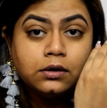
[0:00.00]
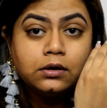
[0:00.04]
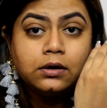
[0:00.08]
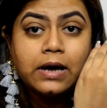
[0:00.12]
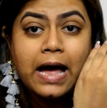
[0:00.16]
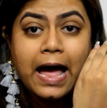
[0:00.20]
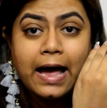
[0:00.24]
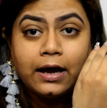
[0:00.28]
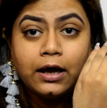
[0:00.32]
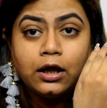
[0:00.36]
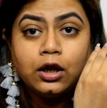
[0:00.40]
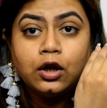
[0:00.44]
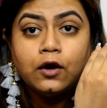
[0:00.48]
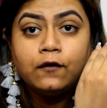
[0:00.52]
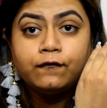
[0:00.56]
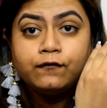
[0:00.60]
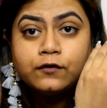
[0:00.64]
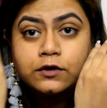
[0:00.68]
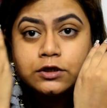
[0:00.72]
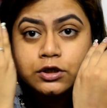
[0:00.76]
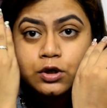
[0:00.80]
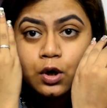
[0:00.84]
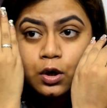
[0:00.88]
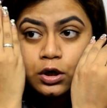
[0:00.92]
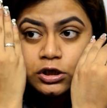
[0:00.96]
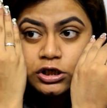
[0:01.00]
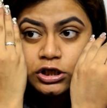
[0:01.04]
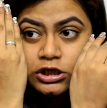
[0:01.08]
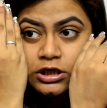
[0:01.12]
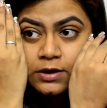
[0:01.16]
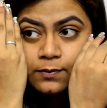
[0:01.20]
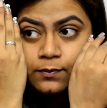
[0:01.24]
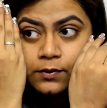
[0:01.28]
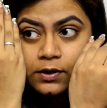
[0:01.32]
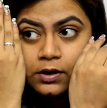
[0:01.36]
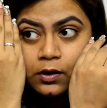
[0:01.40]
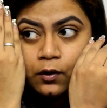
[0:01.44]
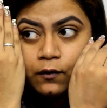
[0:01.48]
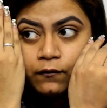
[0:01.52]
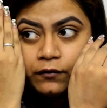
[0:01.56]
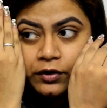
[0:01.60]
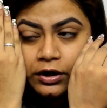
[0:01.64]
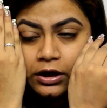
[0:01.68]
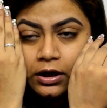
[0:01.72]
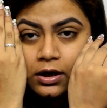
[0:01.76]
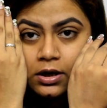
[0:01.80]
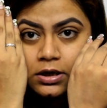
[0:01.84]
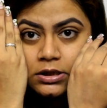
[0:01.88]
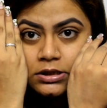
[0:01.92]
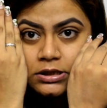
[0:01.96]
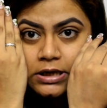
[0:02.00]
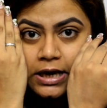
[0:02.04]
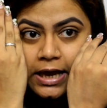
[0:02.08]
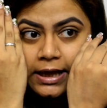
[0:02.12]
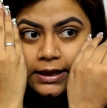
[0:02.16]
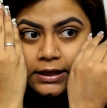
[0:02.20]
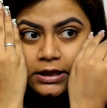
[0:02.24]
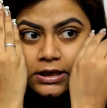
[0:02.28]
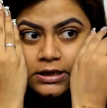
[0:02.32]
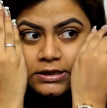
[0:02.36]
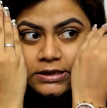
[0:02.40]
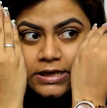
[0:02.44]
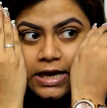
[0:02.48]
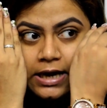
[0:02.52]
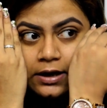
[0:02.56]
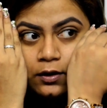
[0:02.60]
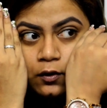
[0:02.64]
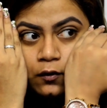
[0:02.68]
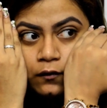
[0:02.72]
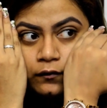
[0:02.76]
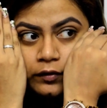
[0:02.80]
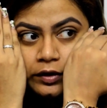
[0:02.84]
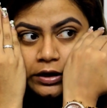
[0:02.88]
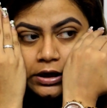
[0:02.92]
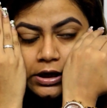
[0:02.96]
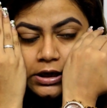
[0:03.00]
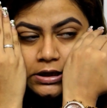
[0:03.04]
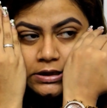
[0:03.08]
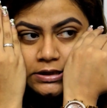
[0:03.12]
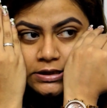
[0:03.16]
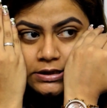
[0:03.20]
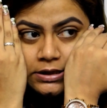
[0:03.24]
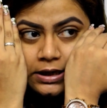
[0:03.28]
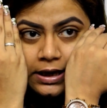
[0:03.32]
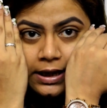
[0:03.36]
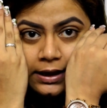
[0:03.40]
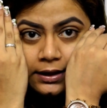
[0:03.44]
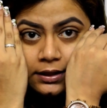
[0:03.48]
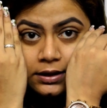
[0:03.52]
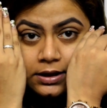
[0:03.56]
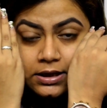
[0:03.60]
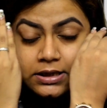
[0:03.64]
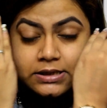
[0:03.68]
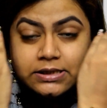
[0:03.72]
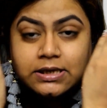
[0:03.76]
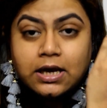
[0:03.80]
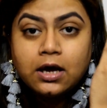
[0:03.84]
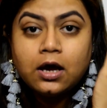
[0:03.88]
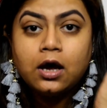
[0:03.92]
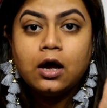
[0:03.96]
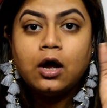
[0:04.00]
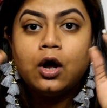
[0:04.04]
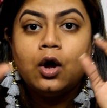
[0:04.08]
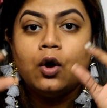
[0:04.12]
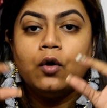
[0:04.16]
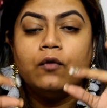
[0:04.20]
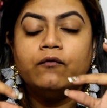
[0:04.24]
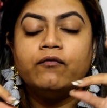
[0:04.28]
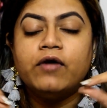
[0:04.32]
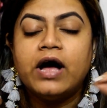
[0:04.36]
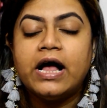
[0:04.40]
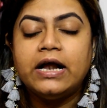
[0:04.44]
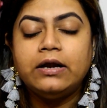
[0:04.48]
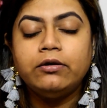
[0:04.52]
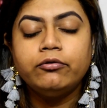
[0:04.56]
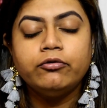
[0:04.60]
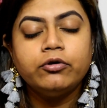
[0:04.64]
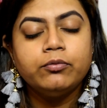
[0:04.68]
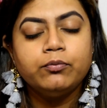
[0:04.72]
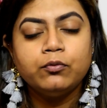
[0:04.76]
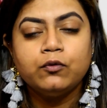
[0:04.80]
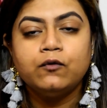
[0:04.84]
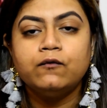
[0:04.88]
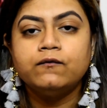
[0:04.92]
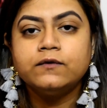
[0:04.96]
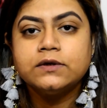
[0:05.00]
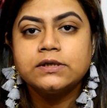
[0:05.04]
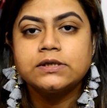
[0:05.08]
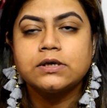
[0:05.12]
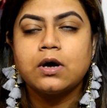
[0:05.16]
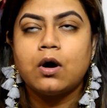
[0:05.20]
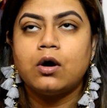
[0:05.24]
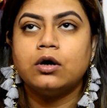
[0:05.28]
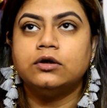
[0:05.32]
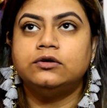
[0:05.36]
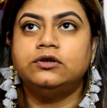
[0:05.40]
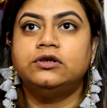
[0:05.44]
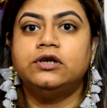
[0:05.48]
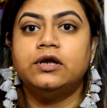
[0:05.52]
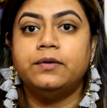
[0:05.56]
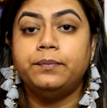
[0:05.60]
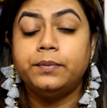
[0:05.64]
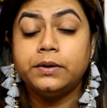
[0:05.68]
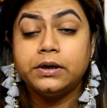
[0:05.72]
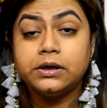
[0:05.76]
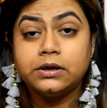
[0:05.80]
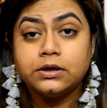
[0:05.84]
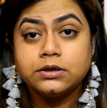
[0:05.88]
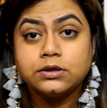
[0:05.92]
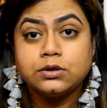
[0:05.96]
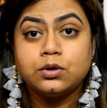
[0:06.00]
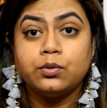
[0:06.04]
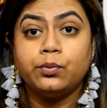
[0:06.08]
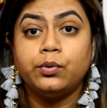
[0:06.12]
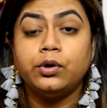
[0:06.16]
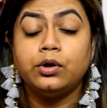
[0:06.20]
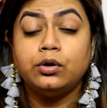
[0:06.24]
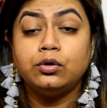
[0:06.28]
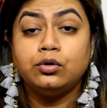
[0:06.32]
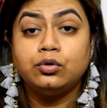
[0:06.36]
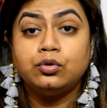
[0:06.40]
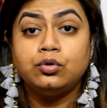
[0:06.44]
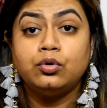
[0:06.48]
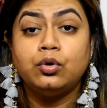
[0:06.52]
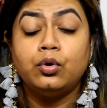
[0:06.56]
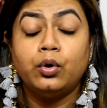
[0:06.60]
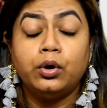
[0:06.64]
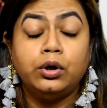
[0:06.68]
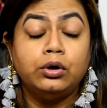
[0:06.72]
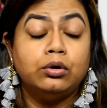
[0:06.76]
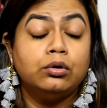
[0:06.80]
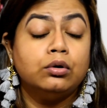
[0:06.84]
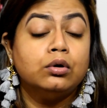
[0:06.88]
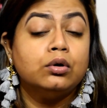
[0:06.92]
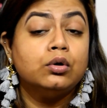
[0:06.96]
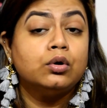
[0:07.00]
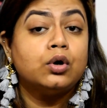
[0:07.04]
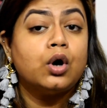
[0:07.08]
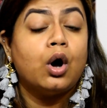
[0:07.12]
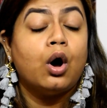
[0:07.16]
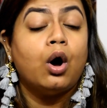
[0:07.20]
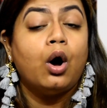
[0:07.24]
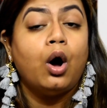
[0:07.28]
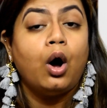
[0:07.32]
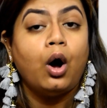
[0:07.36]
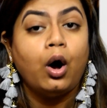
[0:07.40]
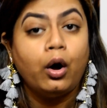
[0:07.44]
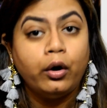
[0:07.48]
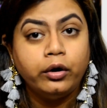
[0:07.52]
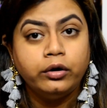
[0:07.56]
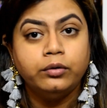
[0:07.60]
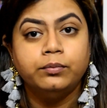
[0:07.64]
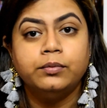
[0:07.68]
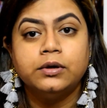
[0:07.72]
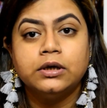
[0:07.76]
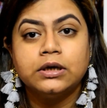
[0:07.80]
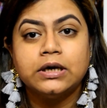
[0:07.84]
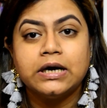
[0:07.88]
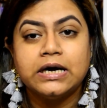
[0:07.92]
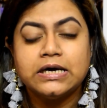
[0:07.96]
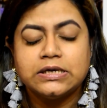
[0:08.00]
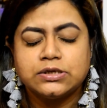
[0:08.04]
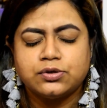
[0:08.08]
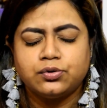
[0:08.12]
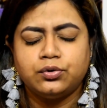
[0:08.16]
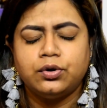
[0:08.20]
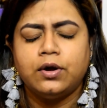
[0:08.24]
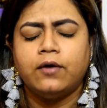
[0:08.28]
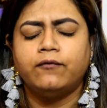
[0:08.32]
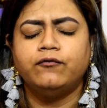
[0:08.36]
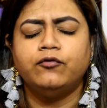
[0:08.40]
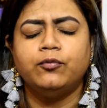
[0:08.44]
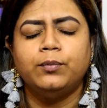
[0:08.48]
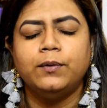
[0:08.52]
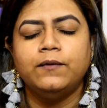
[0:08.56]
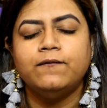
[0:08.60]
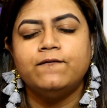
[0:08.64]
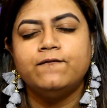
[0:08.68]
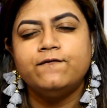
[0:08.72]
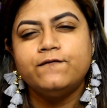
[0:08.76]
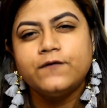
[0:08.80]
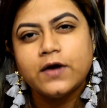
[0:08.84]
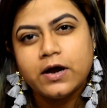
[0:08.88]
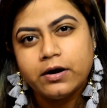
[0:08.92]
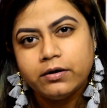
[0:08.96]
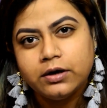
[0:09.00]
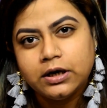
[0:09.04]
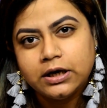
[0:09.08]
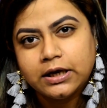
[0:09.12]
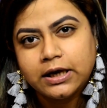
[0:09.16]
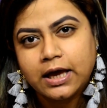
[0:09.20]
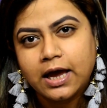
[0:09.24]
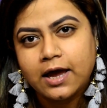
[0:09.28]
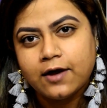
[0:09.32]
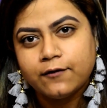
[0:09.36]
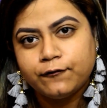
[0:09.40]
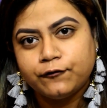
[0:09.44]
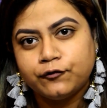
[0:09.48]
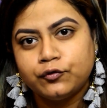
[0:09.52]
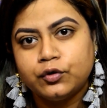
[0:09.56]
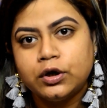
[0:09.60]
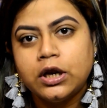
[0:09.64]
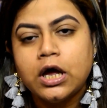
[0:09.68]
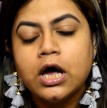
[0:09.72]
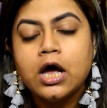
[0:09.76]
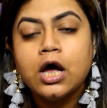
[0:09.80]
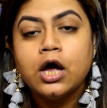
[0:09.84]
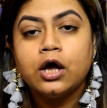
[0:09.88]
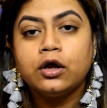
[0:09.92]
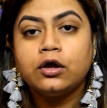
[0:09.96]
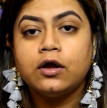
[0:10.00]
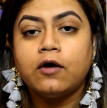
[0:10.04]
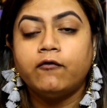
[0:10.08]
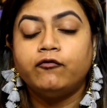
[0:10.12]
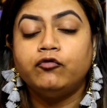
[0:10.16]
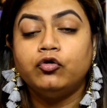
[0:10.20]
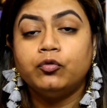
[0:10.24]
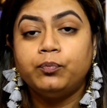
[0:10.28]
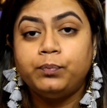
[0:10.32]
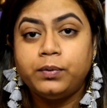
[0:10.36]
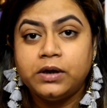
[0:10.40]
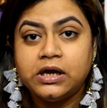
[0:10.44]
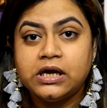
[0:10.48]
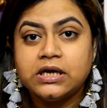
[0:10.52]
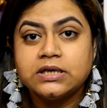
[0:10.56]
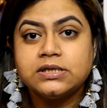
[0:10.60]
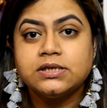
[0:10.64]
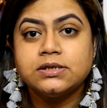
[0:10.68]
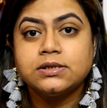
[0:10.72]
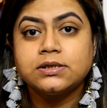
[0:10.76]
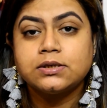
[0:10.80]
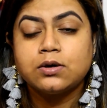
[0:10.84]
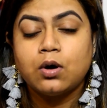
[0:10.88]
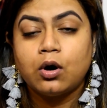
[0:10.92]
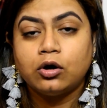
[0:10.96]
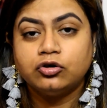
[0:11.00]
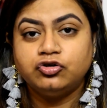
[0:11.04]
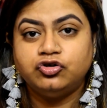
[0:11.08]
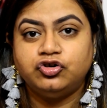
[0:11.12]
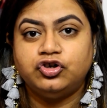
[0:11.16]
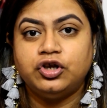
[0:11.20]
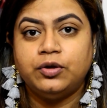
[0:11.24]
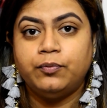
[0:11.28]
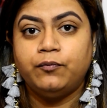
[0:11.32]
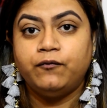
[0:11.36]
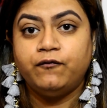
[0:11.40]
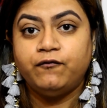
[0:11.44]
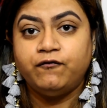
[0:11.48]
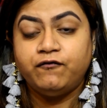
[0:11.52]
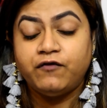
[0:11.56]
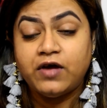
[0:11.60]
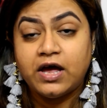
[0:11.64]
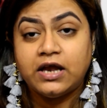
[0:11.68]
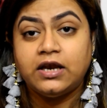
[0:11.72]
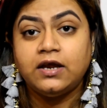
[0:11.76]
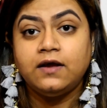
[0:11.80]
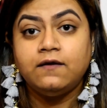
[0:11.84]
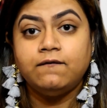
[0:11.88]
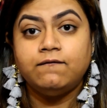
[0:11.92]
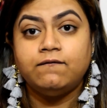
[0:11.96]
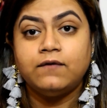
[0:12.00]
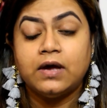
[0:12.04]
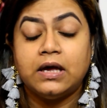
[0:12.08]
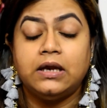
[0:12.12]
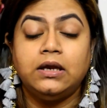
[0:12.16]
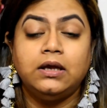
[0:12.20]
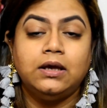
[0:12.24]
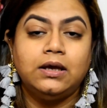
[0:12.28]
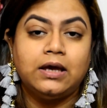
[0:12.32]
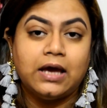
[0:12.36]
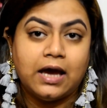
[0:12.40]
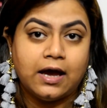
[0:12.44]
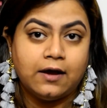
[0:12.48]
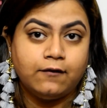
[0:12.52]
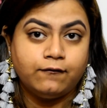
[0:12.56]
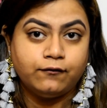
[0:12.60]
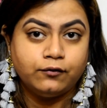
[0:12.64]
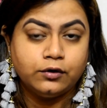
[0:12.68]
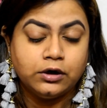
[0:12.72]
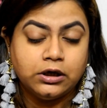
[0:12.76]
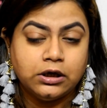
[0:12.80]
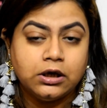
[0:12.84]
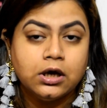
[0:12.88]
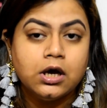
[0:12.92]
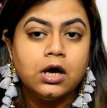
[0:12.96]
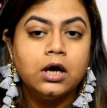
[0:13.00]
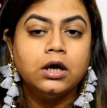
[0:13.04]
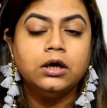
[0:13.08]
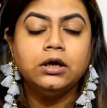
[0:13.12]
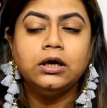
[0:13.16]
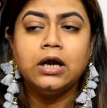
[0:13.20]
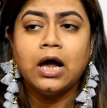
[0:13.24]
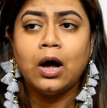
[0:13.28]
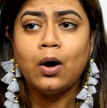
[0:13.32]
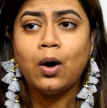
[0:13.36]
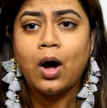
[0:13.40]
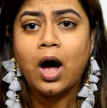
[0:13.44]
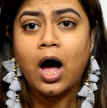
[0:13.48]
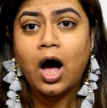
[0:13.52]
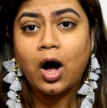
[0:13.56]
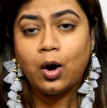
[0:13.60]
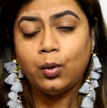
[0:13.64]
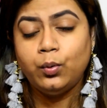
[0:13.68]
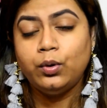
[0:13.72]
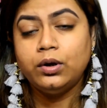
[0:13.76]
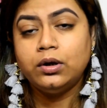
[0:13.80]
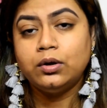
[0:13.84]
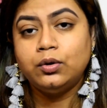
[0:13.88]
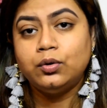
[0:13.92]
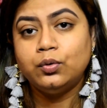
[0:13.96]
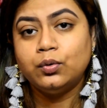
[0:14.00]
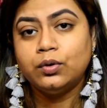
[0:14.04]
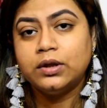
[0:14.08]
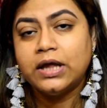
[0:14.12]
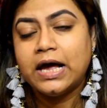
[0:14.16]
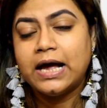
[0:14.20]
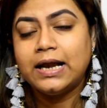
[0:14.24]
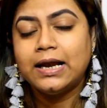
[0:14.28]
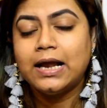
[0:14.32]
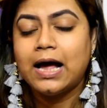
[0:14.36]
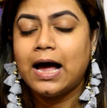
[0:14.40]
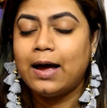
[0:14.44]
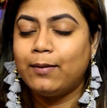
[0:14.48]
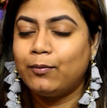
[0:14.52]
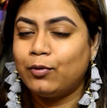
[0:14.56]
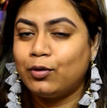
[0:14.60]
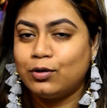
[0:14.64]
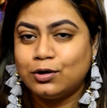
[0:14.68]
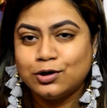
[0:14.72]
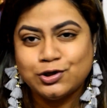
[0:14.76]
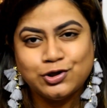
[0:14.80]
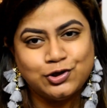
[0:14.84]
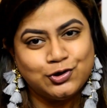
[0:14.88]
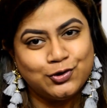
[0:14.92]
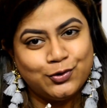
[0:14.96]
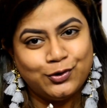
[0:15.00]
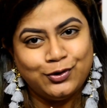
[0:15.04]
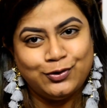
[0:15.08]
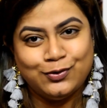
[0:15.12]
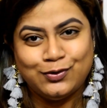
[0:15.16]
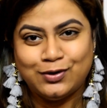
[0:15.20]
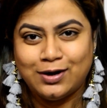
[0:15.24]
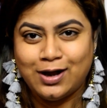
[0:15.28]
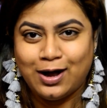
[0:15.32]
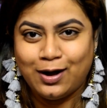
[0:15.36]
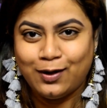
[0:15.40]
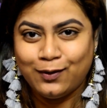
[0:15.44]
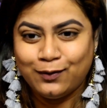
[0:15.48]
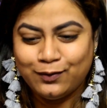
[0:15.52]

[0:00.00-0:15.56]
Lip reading: angle of your scotch tape over here is like this and over here it's like this, while you remove the scotch tape, it is going to look horrible, guys. So you have to be very careful. You have to place the scotch tape very carefully. Now how will you do that? I'm going to show you now.